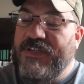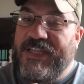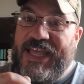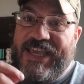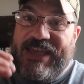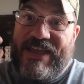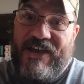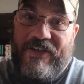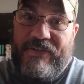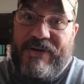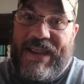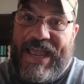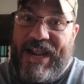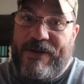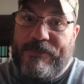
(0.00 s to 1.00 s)
like
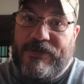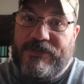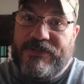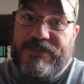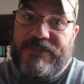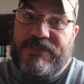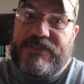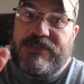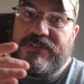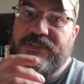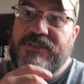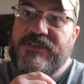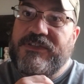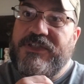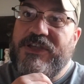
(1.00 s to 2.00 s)
other animals,
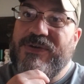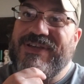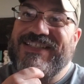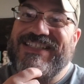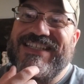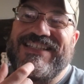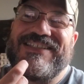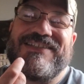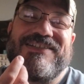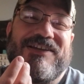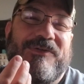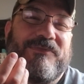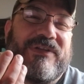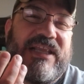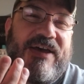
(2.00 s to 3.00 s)
you can see
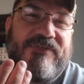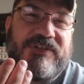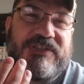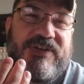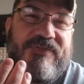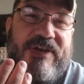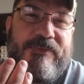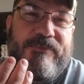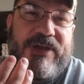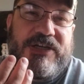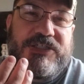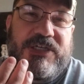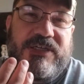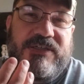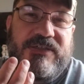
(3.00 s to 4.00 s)
some levels of
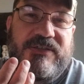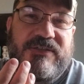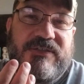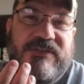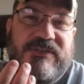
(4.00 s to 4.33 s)
ambition.